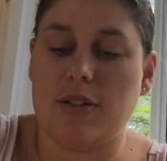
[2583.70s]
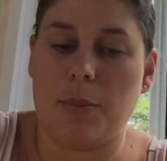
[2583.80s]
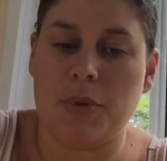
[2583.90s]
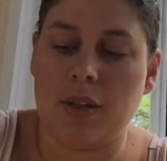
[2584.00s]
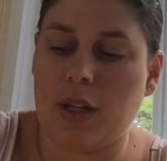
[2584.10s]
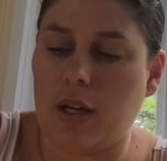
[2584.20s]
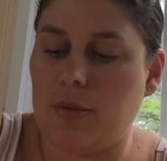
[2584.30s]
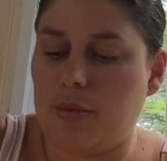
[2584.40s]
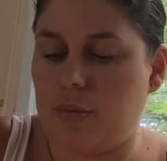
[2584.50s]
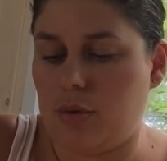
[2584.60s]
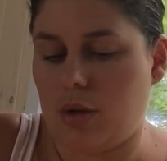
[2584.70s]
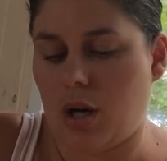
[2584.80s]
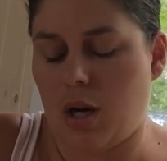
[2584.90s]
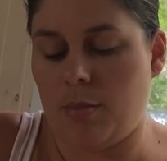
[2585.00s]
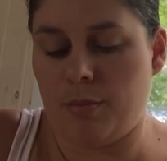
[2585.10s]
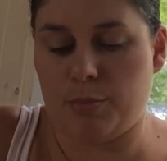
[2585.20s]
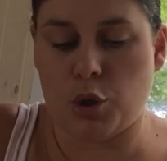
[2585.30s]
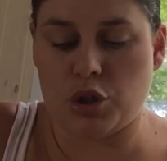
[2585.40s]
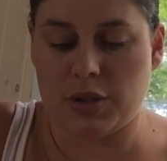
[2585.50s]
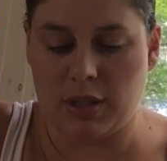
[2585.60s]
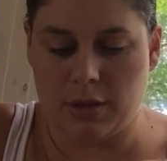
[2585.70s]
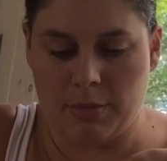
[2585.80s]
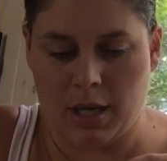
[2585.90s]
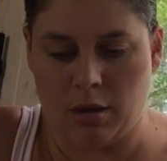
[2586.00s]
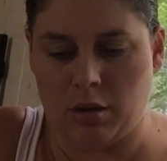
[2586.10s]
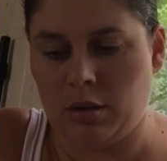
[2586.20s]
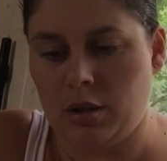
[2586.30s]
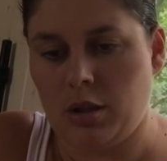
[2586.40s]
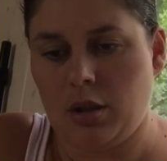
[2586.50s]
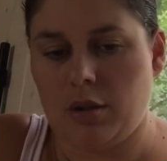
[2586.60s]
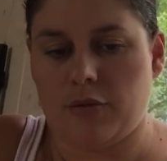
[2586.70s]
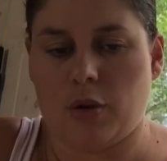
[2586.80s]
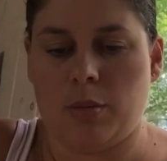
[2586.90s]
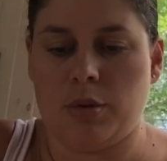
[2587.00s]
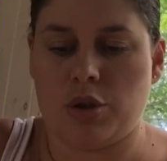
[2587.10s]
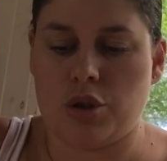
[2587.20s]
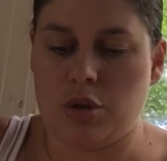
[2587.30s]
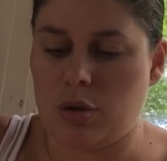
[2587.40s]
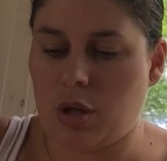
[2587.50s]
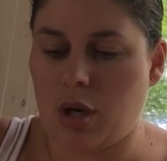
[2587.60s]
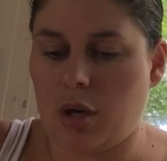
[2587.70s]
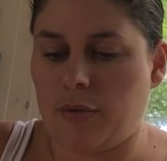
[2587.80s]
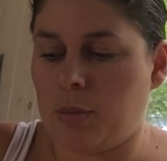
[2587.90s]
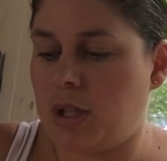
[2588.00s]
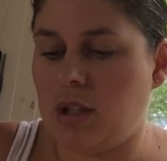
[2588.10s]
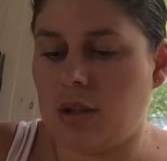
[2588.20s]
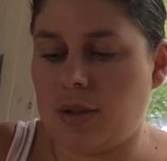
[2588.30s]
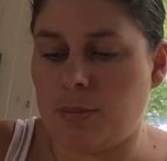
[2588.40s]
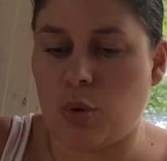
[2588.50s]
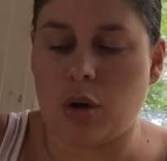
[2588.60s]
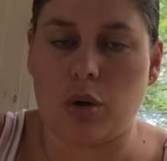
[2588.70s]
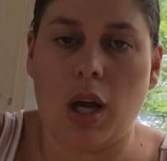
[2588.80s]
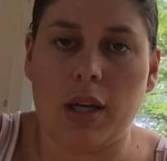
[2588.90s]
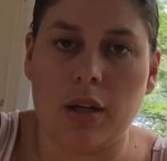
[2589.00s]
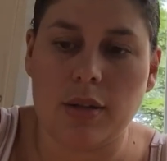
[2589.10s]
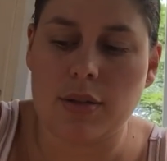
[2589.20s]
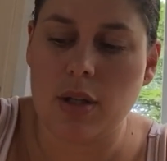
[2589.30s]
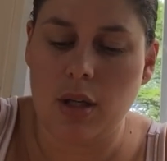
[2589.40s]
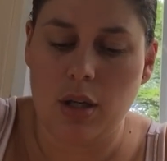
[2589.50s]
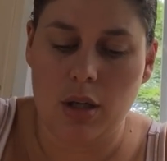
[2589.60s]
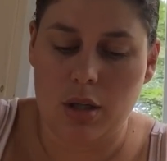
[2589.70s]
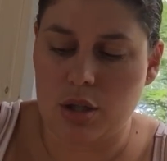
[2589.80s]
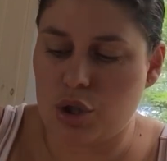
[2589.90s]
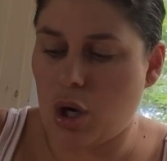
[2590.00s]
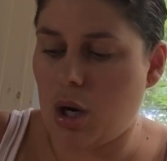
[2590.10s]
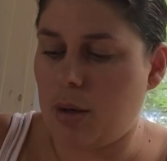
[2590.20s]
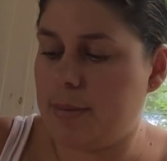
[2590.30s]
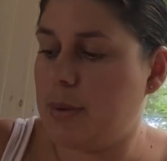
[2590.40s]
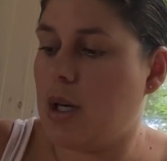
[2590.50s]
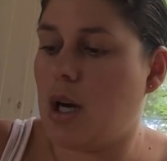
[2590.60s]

something that I've purchased in the mail from Gita's in Port Credit shop.